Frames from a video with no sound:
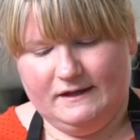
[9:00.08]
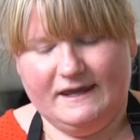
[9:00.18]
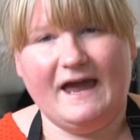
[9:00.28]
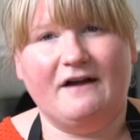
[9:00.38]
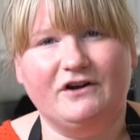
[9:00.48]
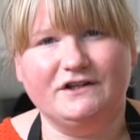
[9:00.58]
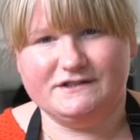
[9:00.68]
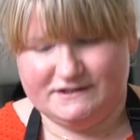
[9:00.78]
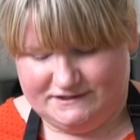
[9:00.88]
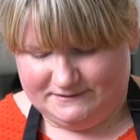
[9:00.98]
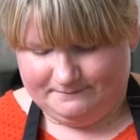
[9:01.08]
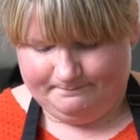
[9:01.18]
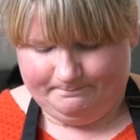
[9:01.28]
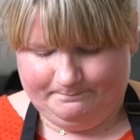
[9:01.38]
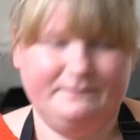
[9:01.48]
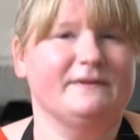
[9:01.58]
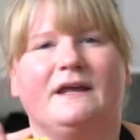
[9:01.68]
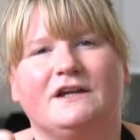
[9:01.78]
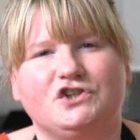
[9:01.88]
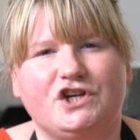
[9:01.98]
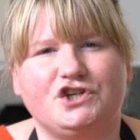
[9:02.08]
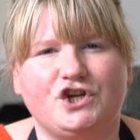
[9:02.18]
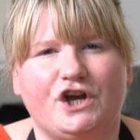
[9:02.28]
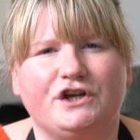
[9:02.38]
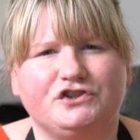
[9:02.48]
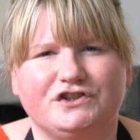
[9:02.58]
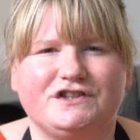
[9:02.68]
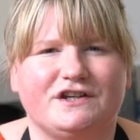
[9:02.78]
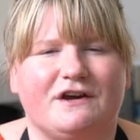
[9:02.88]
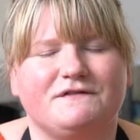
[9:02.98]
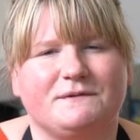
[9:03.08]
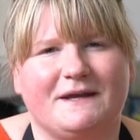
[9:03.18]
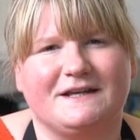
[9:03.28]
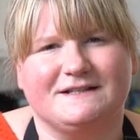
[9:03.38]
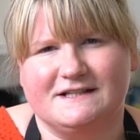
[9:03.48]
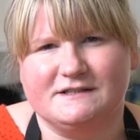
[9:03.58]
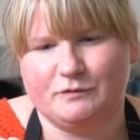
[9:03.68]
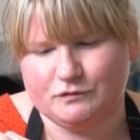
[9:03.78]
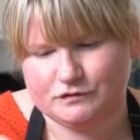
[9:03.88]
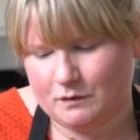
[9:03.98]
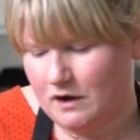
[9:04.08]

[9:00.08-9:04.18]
carrots, ginger, just enough to make a teaspoon's